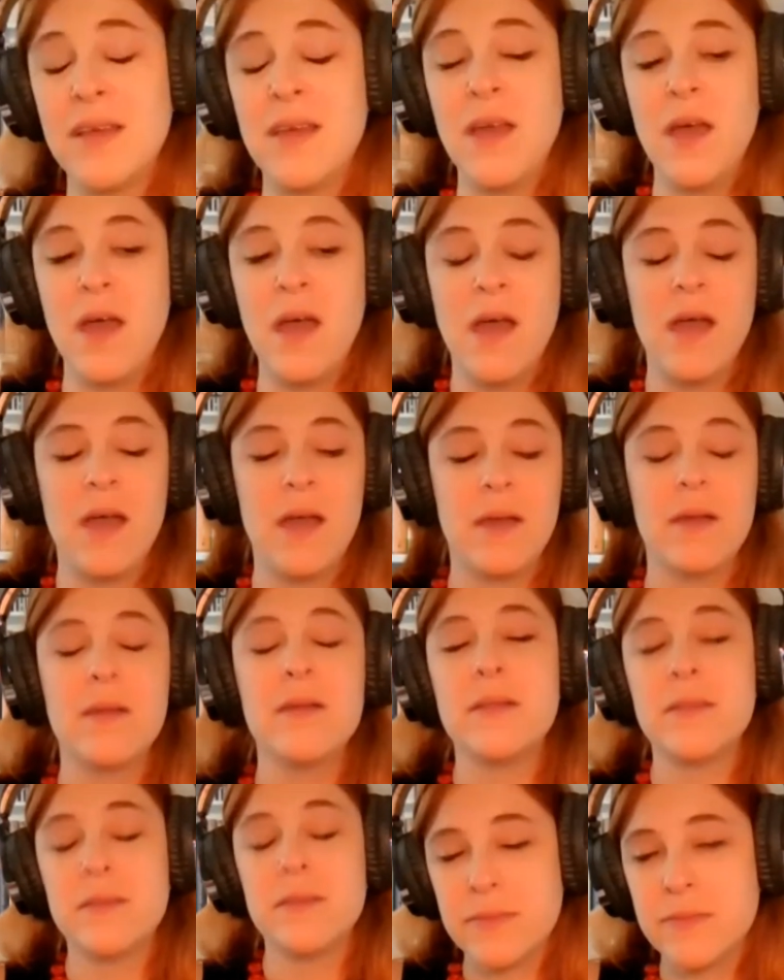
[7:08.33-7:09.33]
You're
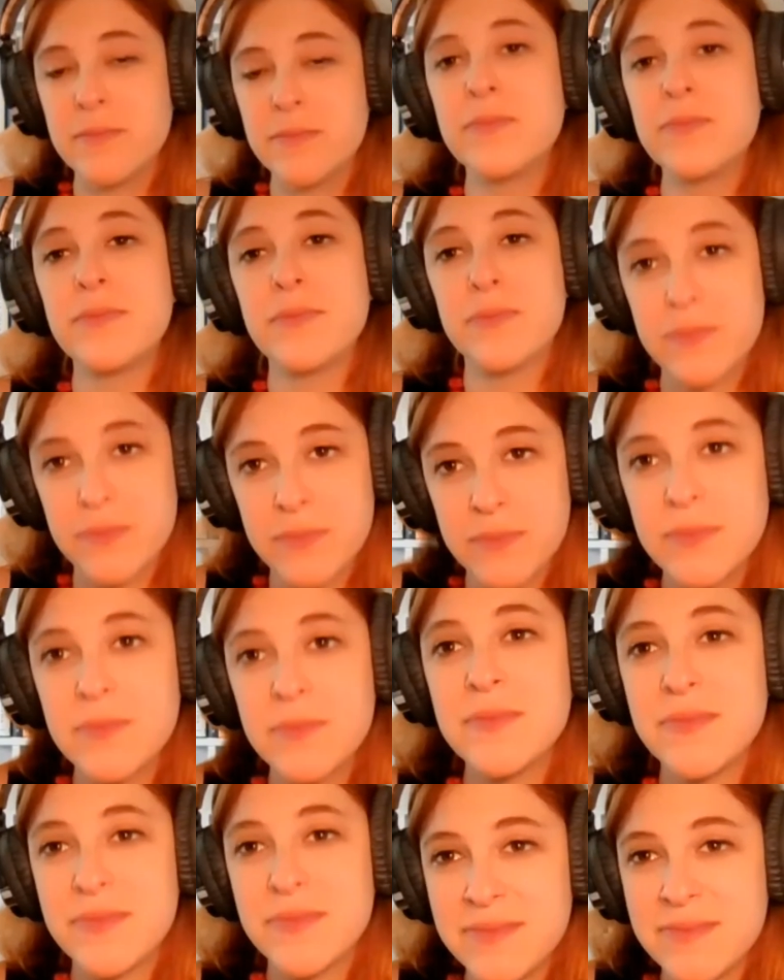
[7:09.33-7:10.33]
supposed to look like you're
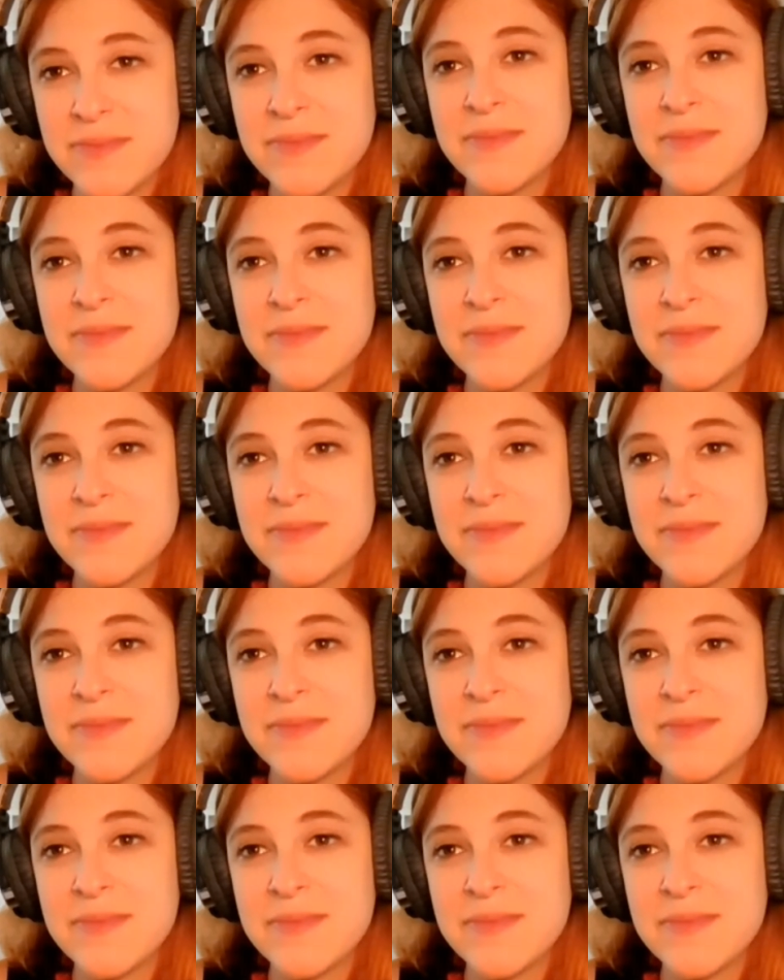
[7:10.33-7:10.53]
20 years